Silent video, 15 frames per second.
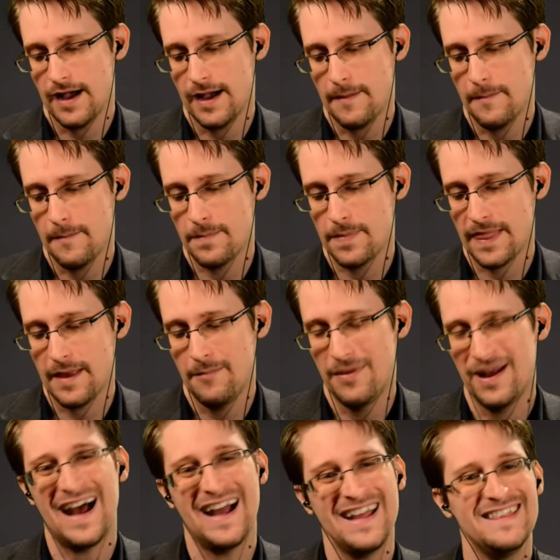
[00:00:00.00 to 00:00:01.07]

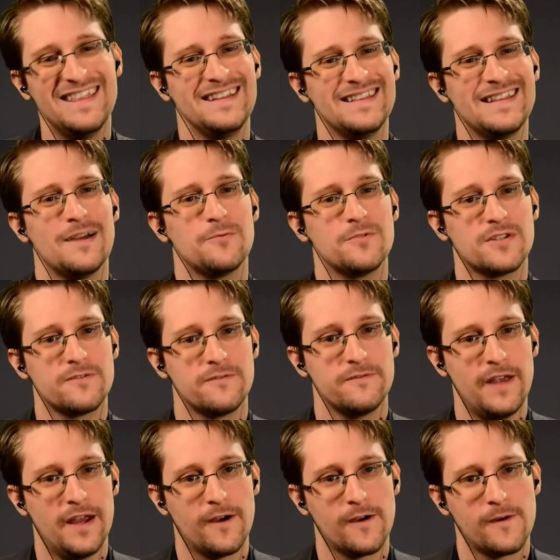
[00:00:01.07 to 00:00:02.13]
but I think that was
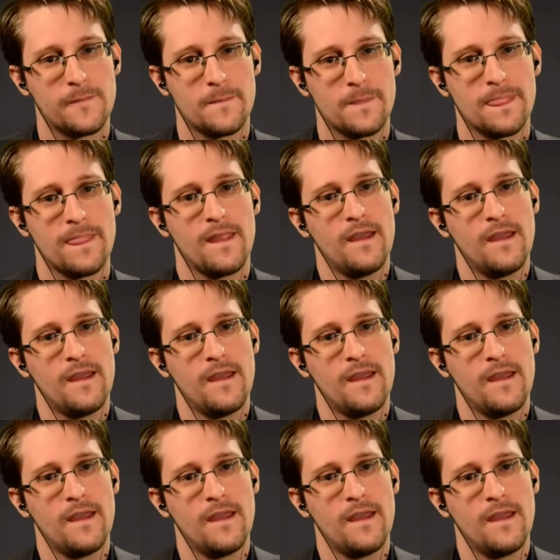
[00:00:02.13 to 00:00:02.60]
fair,